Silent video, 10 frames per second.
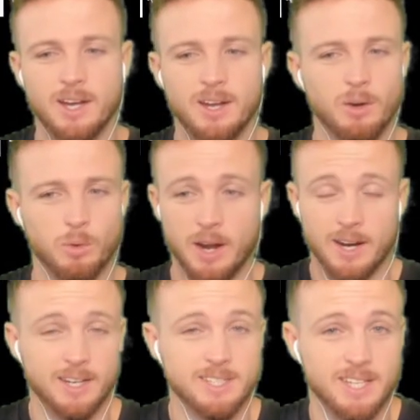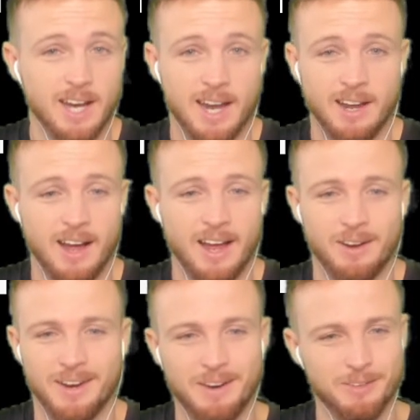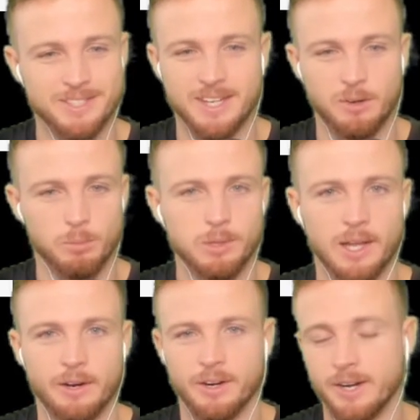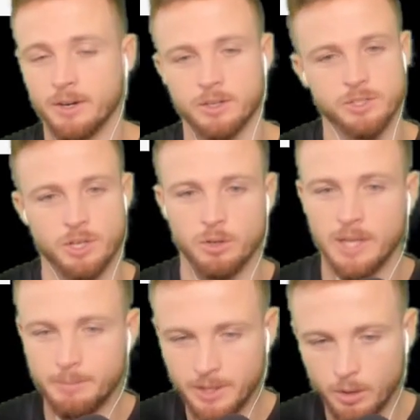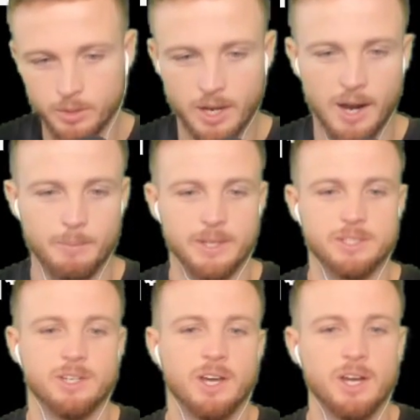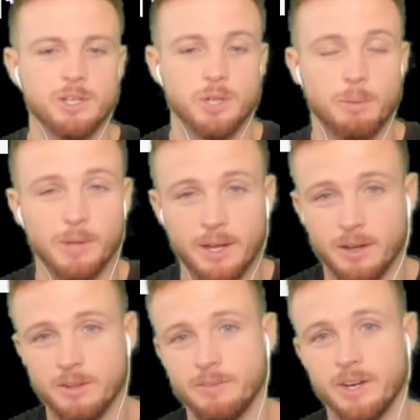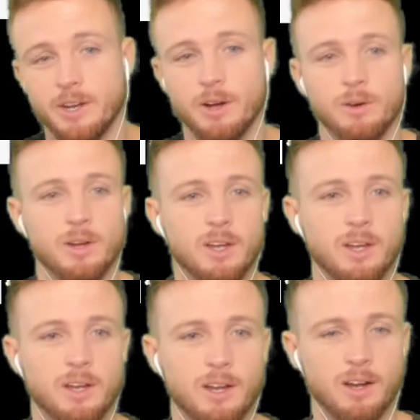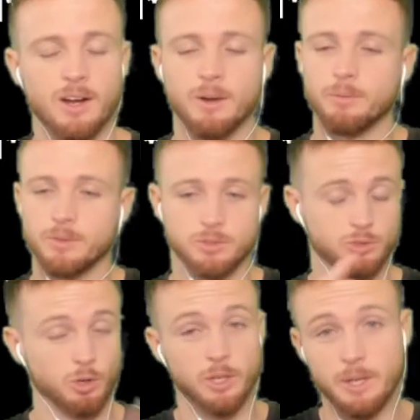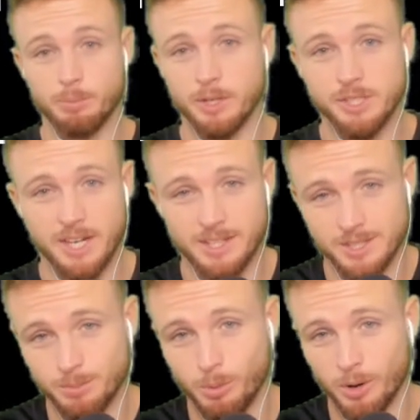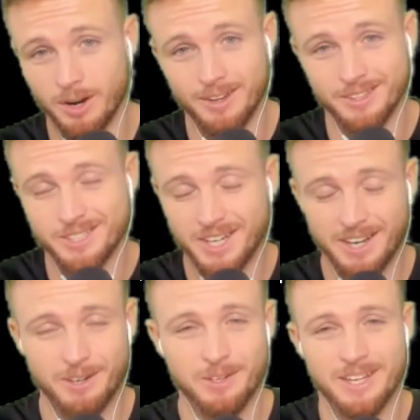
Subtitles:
We're not going to see eye to eye on every single player here. So let me know in the comments. Drop a like on the video. Truly appreciate the support on the channel.